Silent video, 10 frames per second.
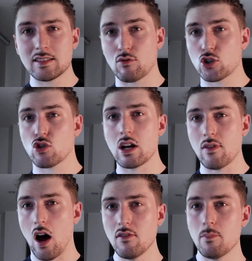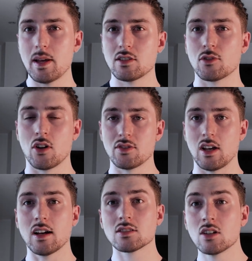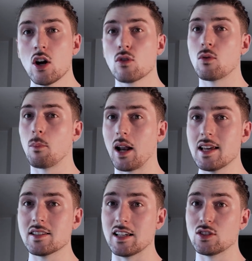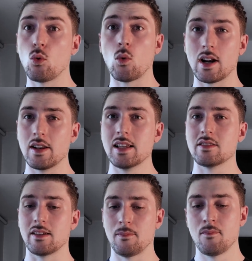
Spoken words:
and retrieve other bits of context from places when it needs it.